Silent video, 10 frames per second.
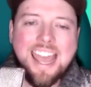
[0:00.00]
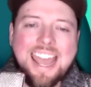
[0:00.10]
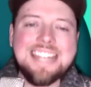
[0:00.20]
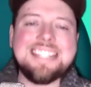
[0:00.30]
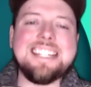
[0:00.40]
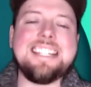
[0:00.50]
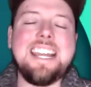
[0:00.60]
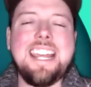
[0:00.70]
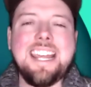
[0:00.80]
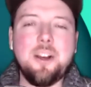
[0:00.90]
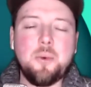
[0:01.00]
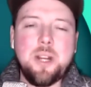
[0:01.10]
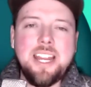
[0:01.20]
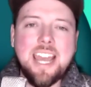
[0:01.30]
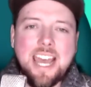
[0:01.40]
And today
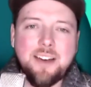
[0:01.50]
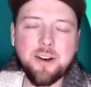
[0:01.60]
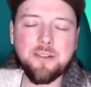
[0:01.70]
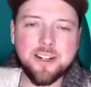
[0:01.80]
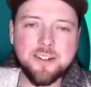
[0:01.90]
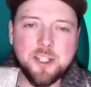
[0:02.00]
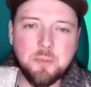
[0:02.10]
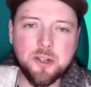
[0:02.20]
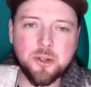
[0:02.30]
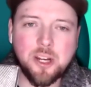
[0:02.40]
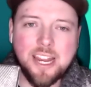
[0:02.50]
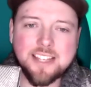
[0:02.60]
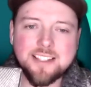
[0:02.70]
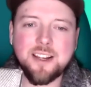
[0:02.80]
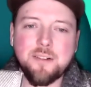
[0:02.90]
we have a very special
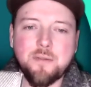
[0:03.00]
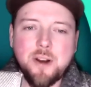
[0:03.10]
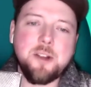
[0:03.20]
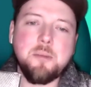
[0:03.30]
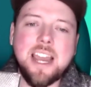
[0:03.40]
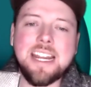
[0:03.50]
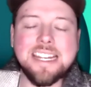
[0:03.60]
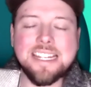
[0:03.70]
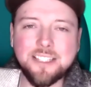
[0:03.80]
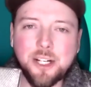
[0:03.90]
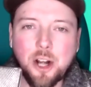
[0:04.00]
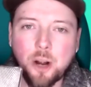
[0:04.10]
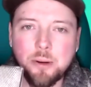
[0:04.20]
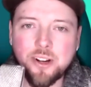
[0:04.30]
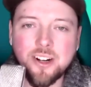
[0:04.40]
guest, a friend of mine, Dylan
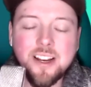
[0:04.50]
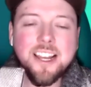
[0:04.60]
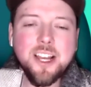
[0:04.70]
Carpenter,